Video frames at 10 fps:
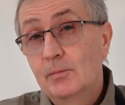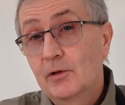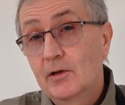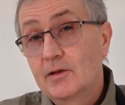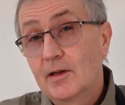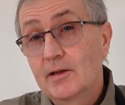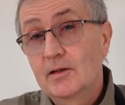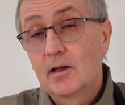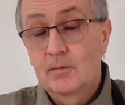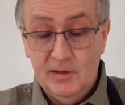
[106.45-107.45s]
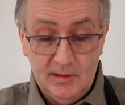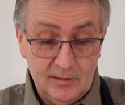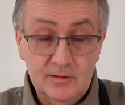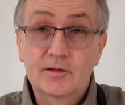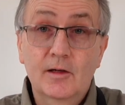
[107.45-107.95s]
process
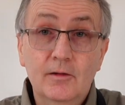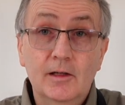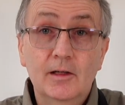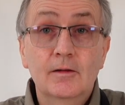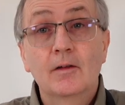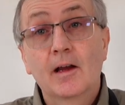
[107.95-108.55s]
because Sony